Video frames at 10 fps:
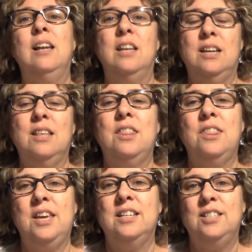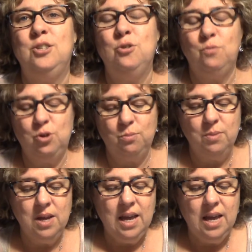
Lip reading: a lot of things in your room.